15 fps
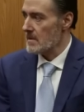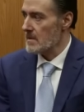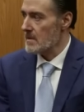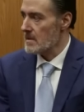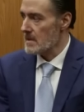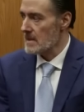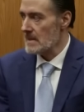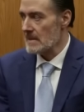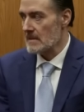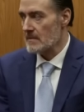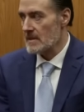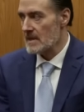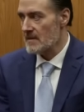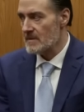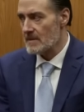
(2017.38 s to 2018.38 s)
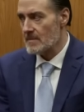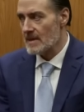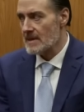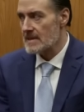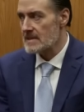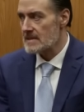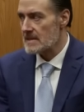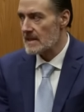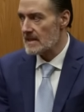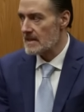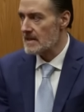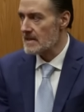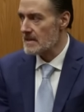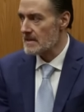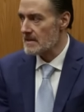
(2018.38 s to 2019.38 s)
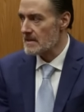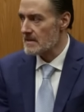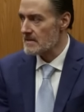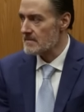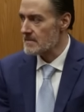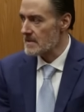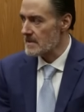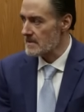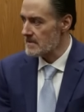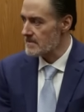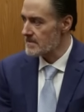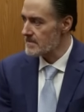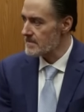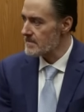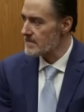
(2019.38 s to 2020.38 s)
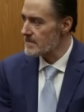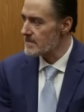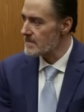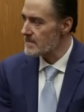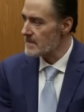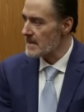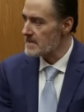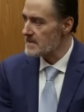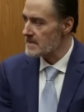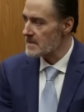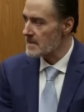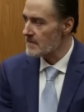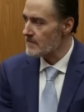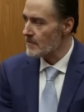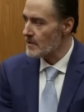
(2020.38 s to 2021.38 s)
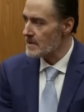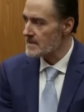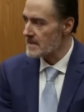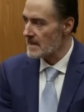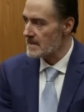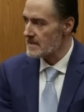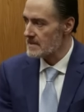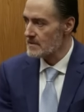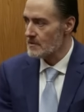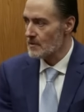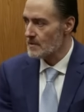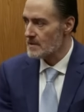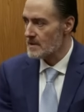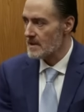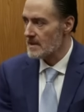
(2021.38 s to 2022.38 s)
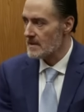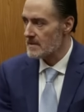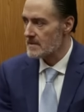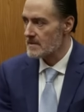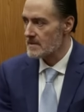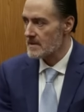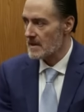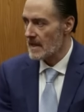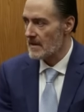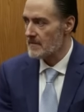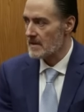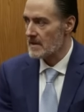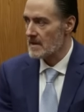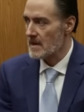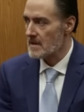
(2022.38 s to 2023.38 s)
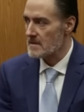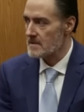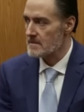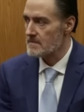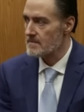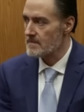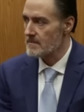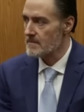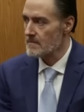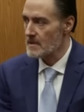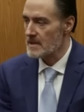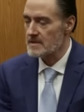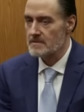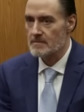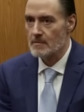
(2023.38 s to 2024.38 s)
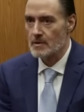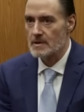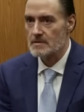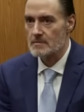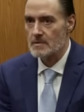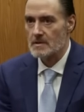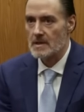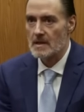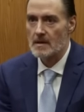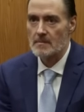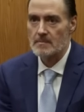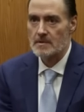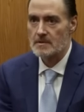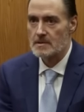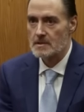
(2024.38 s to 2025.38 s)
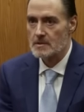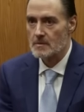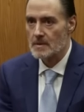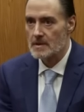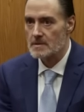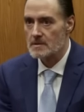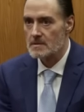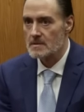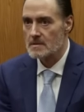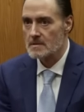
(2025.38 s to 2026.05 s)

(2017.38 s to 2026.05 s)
Uh, when everybody's uh, uh, uh, raising their voice, I don't think having another raised voice would help the situation.